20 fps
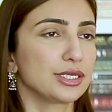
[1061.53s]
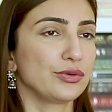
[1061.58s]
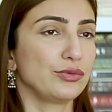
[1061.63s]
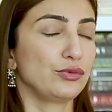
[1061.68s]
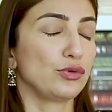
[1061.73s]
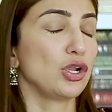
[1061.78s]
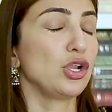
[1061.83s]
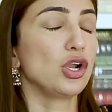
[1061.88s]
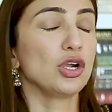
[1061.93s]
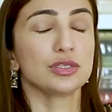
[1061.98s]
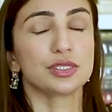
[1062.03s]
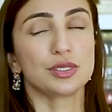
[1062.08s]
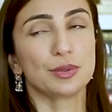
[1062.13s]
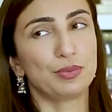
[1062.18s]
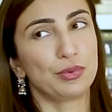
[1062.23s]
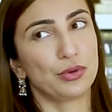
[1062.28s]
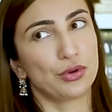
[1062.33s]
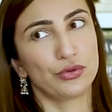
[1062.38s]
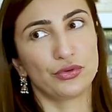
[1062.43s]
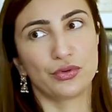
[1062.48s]
a lot of
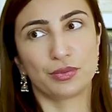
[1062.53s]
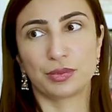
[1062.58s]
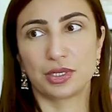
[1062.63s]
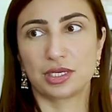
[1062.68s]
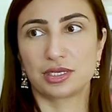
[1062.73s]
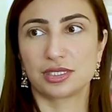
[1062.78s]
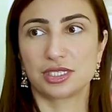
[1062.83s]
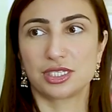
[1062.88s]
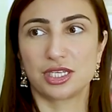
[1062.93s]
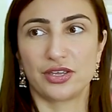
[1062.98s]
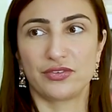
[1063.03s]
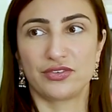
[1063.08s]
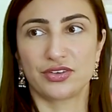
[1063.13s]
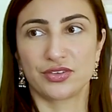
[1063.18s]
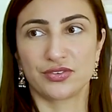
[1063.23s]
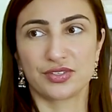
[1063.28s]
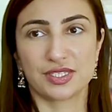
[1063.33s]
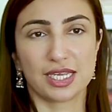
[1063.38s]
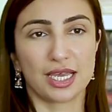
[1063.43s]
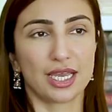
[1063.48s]
support from the
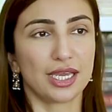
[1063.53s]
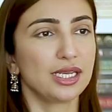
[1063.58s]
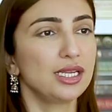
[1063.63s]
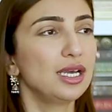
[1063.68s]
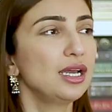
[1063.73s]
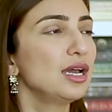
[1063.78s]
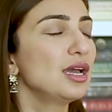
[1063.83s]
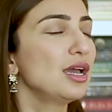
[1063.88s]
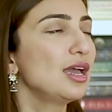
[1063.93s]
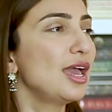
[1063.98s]
conservative side.